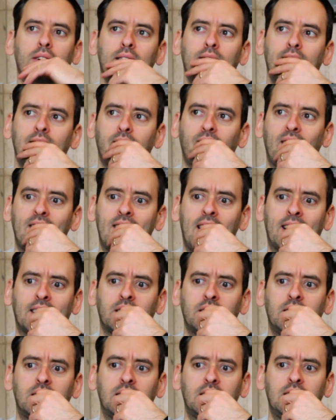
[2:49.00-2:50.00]
I'm trying to think if I'd
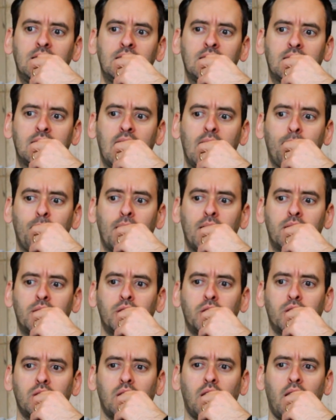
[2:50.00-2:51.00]
actually seen it that
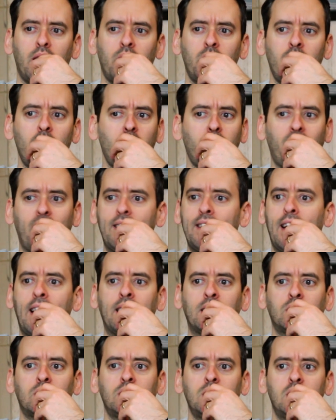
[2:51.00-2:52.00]
much. I don't know if I'd
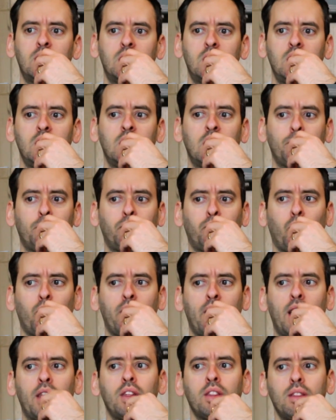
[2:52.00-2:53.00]
actually seen it
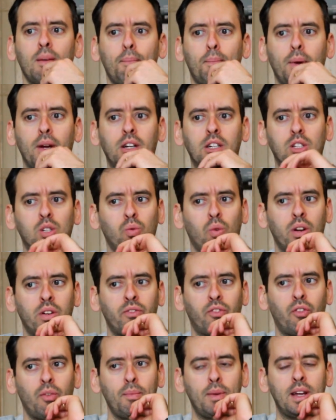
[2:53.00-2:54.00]
before then. I think the biggest
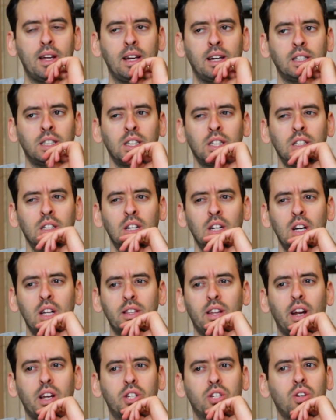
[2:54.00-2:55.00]
one for me
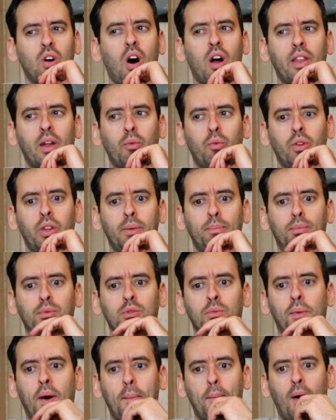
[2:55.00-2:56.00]
that I saw that really
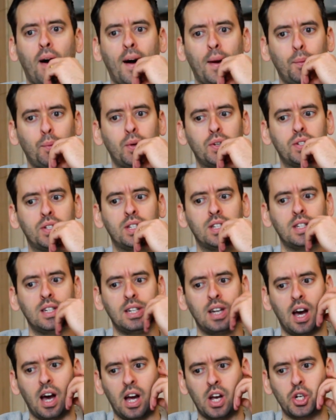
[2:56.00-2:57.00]
blew my mind was
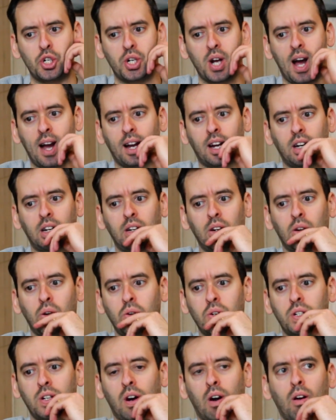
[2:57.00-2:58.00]
the Jacques
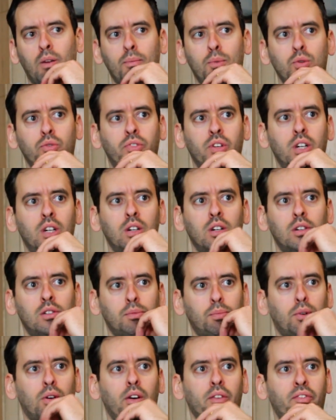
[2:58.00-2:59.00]
Audiard movie,
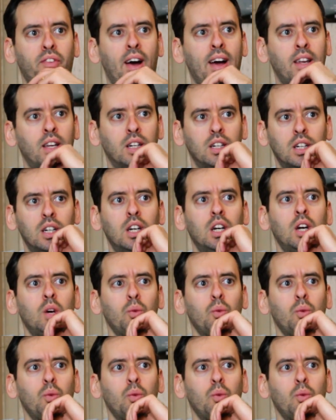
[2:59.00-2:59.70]
Un Prophète.